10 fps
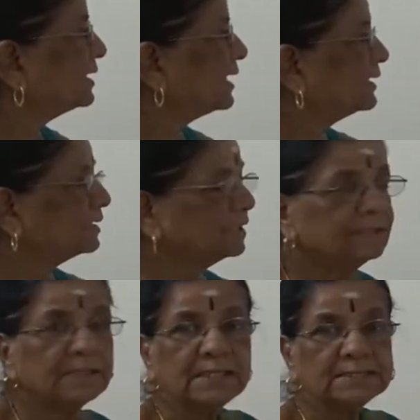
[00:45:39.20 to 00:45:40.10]
gland
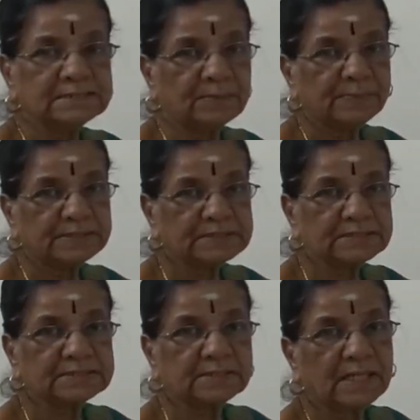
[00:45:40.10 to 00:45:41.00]
and
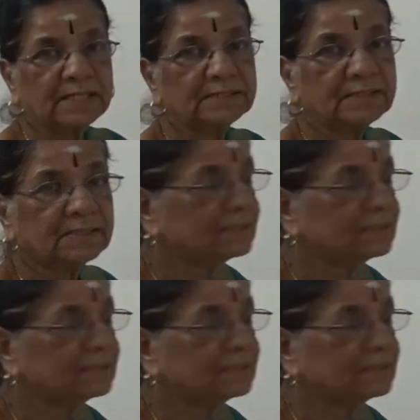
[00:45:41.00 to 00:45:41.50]
sebaceous gland